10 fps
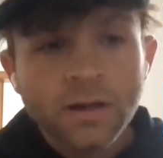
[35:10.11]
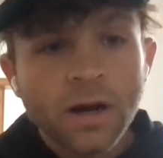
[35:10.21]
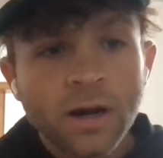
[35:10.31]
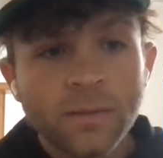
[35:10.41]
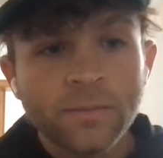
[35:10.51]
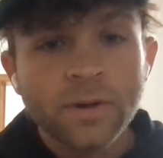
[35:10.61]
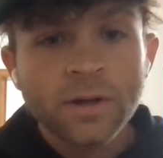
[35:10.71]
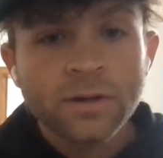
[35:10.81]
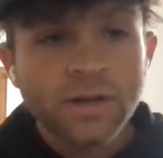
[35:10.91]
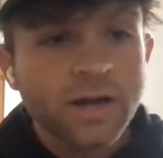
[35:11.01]
Um,
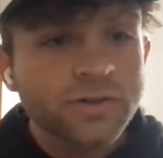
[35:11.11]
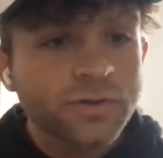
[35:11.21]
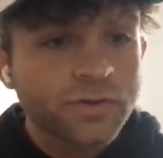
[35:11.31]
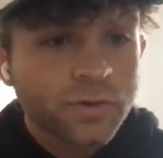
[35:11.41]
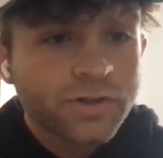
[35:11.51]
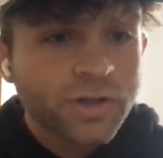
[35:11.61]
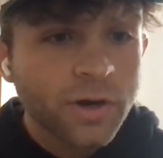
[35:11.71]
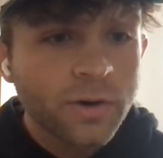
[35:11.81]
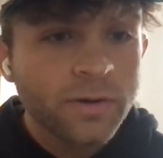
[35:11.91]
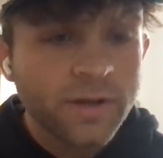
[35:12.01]
the actual source
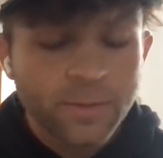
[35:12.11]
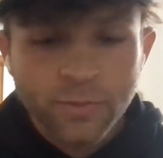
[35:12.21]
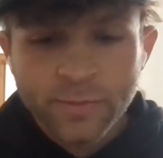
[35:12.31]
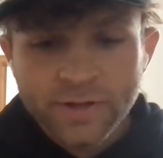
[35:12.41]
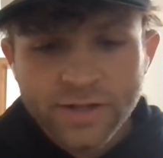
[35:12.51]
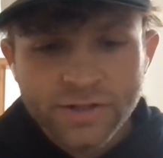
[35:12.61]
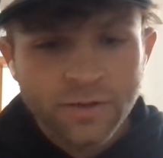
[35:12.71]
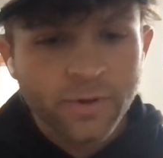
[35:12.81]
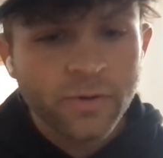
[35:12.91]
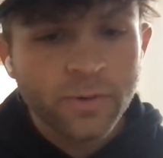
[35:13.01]
code, the
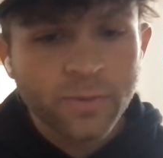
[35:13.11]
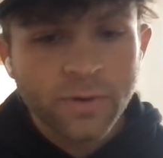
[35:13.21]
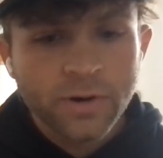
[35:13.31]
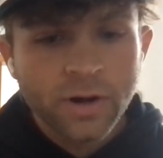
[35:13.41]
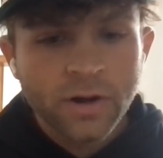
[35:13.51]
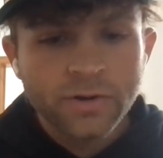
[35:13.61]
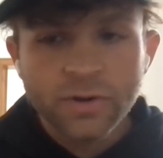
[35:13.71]
implementation of the Bitcoin protocol,